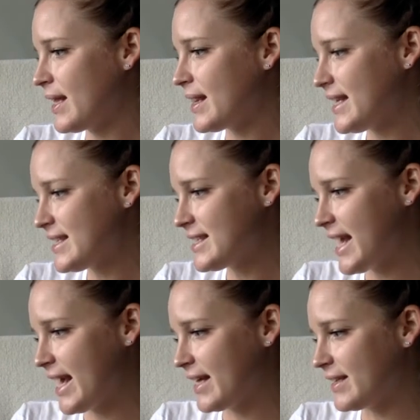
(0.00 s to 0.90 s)
This
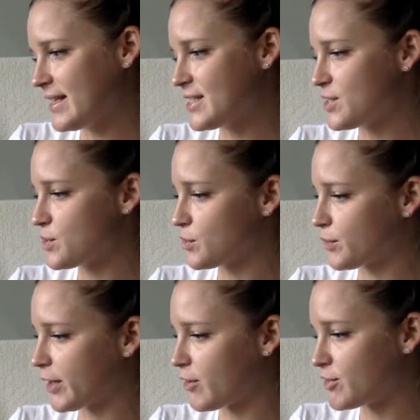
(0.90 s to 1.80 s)
tale is the
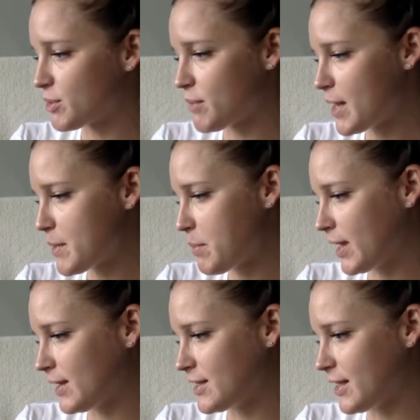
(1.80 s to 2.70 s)
story of Jemima
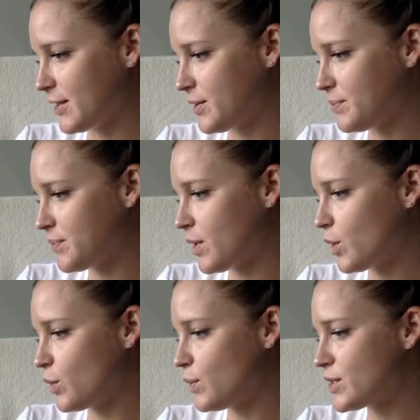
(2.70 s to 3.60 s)
Puddle Duck,
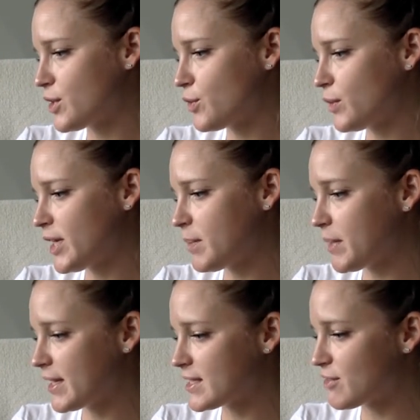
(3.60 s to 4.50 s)
who was annoyed
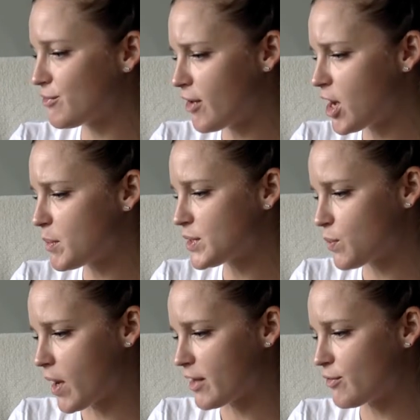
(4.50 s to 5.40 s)
because the farmer's
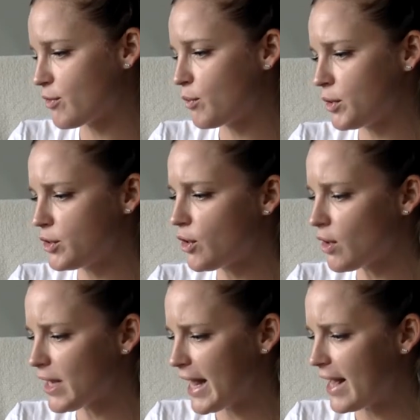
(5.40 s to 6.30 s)
wife would
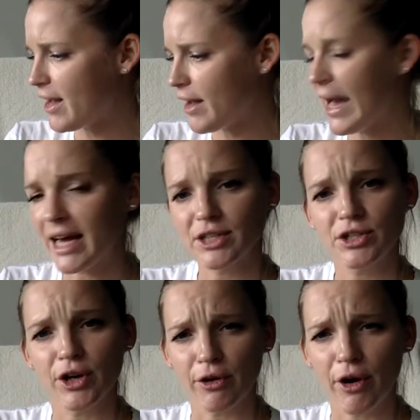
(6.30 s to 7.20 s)
not let her
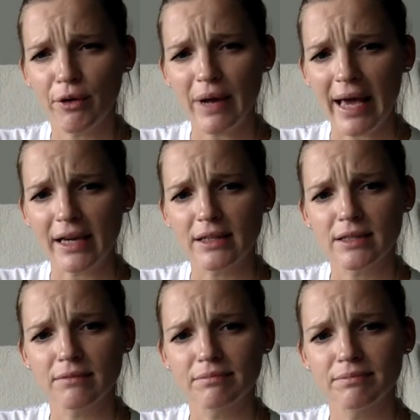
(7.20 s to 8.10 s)
hatch her own eggs.